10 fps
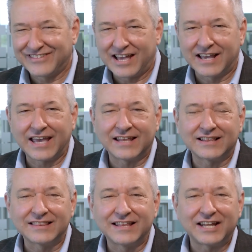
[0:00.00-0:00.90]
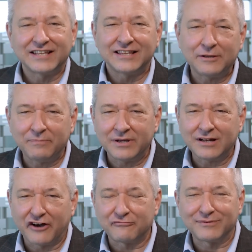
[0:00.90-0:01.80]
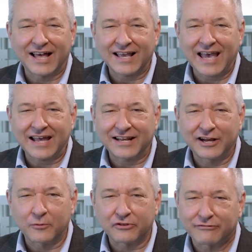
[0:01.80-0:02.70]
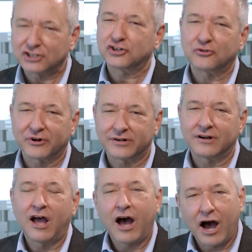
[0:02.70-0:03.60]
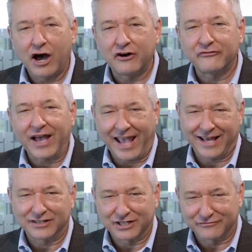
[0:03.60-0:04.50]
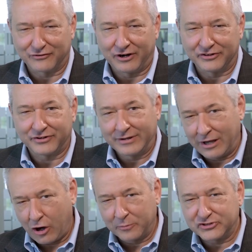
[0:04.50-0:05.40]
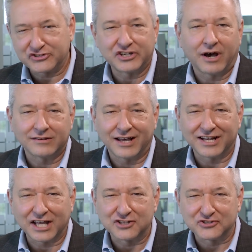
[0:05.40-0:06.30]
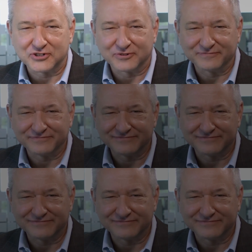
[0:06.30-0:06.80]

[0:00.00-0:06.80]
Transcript: Again, Lenny Liebman of Black Hat here with Roger Thornton of AlienVault. Hope to see you online again soon.